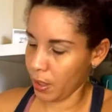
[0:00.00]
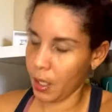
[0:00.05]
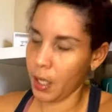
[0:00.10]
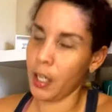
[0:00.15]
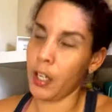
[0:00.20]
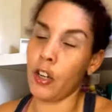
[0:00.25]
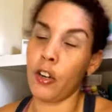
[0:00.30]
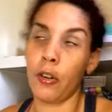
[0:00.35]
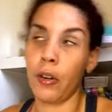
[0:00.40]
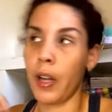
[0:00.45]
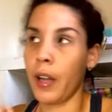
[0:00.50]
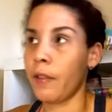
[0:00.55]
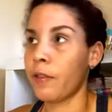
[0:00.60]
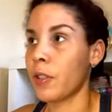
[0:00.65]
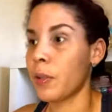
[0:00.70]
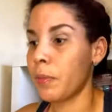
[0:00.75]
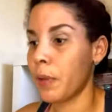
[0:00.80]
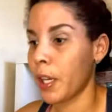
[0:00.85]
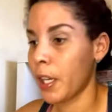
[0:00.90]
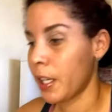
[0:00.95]
I know
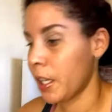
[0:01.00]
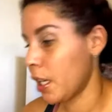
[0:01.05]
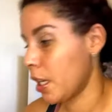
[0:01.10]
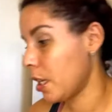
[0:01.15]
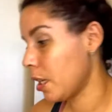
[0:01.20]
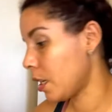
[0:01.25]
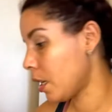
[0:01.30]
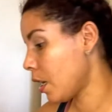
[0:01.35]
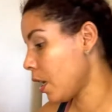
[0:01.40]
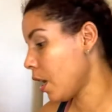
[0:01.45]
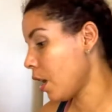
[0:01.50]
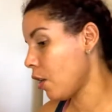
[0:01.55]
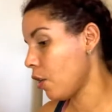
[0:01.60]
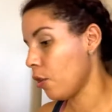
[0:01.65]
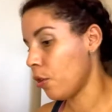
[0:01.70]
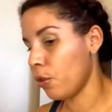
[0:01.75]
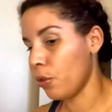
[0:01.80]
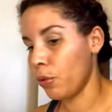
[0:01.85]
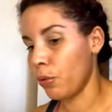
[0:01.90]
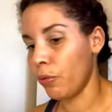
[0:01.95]
everybody
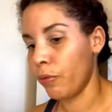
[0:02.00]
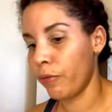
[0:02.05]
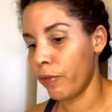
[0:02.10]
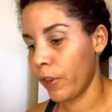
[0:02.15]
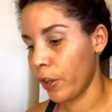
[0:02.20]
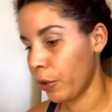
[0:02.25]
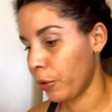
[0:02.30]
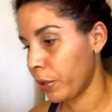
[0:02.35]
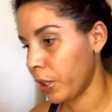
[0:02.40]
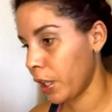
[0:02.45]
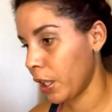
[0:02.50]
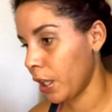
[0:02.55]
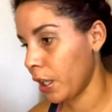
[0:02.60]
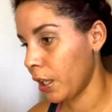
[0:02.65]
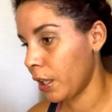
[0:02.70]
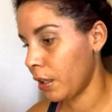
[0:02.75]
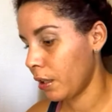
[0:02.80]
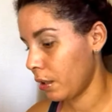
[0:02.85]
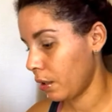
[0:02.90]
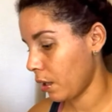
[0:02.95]
who
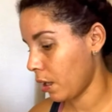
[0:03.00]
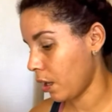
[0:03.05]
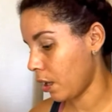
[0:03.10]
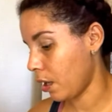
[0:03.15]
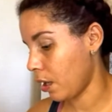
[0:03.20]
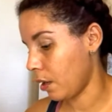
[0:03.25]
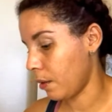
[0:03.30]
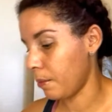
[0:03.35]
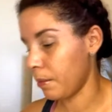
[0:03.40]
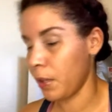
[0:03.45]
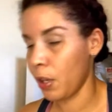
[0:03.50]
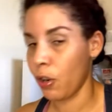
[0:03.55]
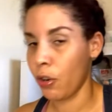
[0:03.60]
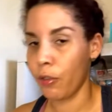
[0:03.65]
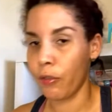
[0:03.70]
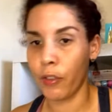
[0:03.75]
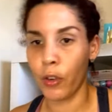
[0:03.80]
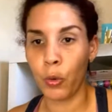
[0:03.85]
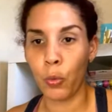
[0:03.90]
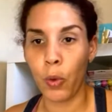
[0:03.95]
voted, the
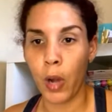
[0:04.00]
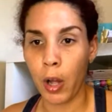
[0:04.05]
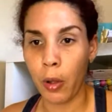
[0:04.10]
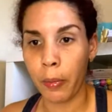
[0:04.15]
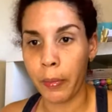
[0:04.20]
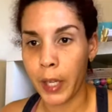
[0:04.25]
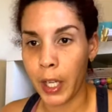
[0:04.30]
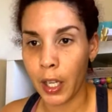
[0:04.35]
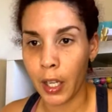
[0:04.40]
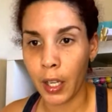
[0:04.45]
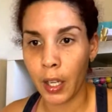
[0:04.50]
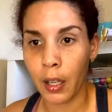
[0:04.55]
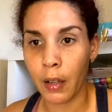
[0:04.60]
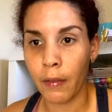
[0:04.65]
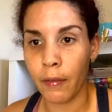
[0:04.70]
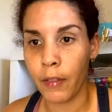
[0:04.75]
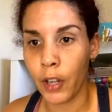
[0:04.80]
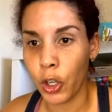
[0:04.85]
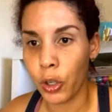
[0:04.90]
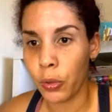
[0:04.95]
overwhelming
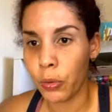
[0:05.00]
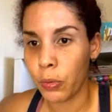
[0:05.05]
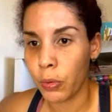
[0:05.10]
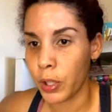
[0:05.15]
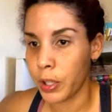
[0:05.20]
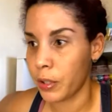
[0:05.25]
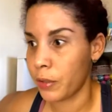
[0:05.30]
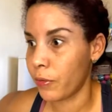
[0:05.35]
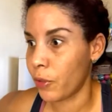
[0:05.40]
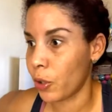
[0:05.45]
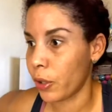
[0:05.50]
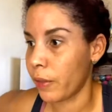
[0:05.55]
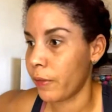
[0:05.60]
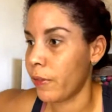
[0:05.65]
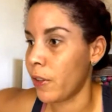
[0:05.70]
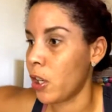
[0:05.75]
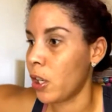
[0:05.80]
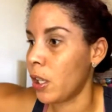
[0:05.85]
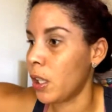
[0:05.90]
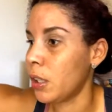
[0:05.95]
vote was for
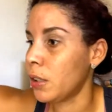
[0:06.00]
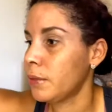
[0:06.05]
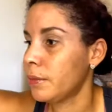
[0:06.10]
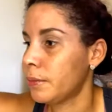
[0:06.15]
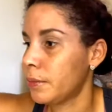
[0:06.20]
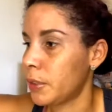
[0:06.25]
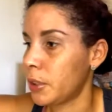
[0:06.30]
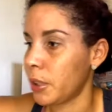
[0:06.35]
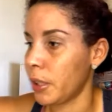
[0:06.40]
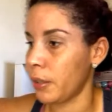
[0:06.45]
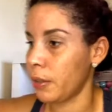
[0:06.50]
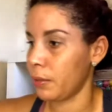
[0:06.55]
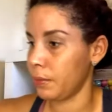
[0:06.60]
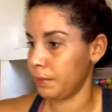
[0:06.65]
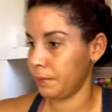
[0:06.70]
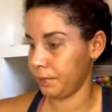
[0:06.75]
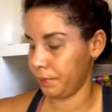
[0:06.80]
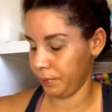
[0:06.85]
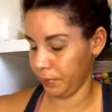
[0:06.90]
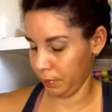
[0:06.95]
fall. So
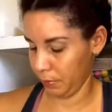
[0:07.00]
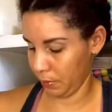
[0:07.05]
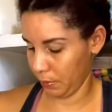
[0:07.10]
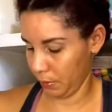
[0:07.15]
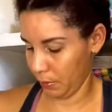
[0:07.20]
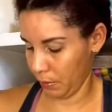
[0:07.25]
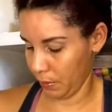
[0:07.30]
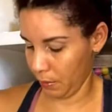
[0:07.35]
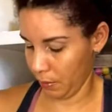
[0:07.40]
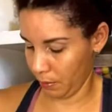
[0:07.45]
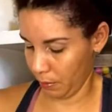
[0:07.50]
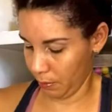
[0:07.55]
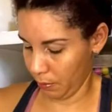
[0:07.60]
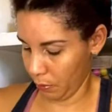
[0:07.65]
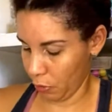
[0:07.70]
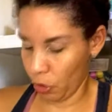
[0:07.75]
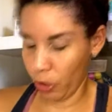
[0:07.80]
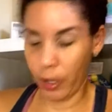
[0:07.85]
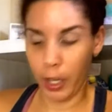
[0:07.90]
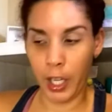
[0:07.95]

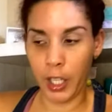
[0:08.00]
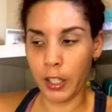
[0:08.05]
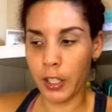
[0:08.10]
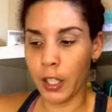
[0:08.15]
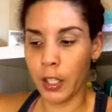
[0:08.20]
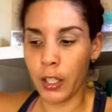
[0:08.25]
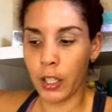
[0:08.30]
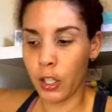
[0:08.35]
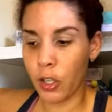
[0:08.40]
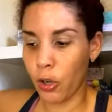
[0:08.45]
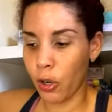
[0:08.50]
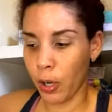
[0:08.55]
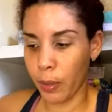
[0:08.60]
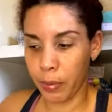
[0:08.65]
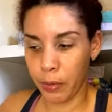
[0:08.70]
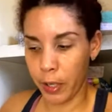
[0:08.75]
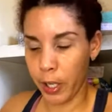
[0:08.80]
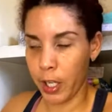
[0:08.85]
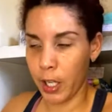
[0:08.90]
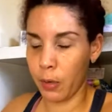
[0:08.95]
trying to
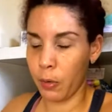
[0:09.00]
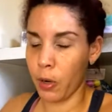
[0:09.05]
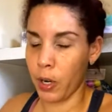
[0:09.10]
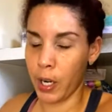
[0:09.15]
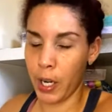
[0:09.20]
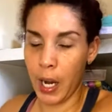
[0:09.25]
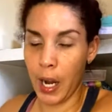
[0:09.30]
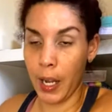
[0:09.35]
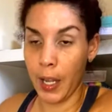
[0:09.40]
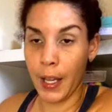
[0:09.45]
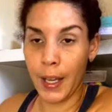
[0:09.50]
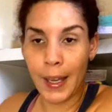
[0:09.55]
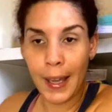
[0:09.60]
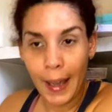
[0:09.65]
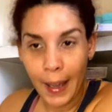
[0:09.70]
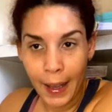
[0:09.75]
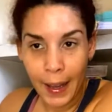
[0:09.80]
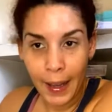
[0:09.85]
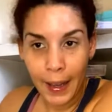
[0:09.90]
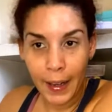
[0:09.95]
incorporate it when I
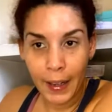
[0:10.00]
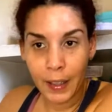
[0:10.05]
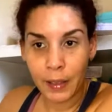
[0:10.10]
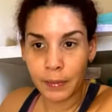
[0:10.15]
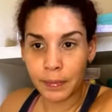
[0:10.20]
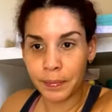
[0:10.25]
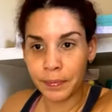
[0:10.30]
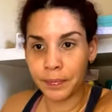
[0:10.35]
can.